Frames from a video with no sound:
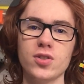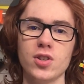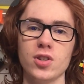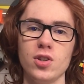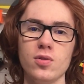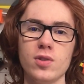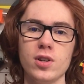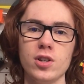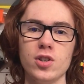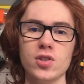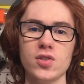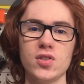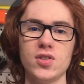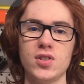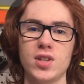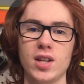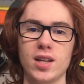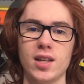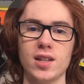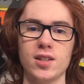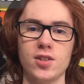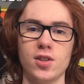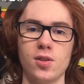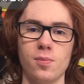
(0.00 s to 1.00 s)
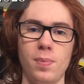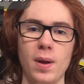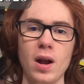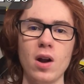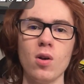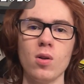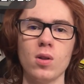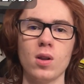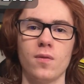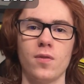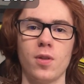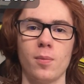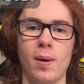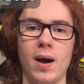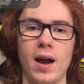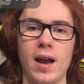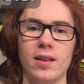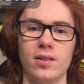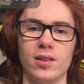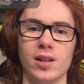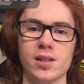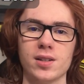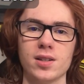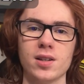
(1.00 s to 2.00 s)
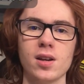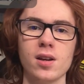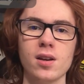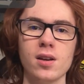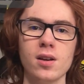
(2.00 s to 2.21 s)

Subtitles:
that you can just stick into the barrel of the Pilot.